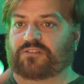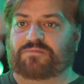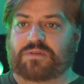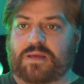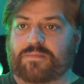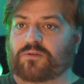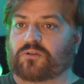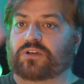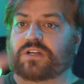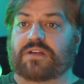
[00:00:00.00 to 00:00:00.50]
if
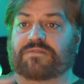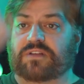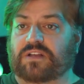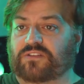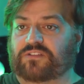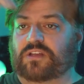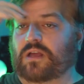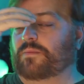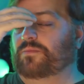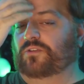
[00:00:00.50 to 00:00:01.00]
people are
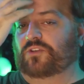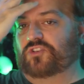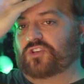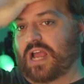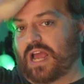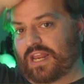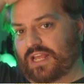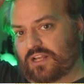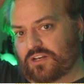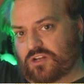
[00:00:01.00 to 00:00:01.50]
gifting subs and
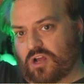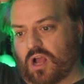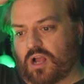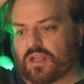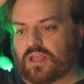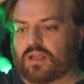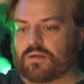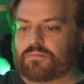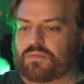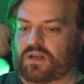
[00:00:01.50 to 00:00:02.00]
chatting and
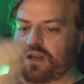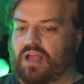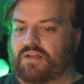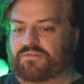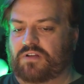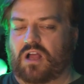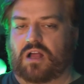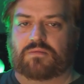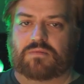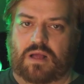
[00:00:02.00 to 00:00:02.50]
talking, but
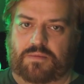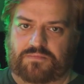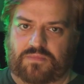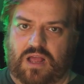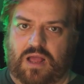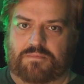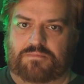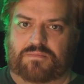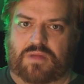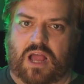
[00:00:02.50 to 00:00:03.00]

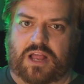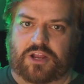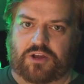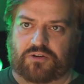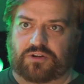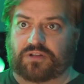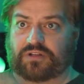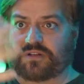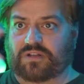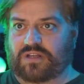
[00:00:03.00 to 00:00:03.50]
I'm not
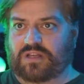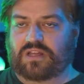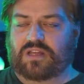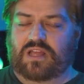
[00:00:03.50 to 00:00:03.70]
here to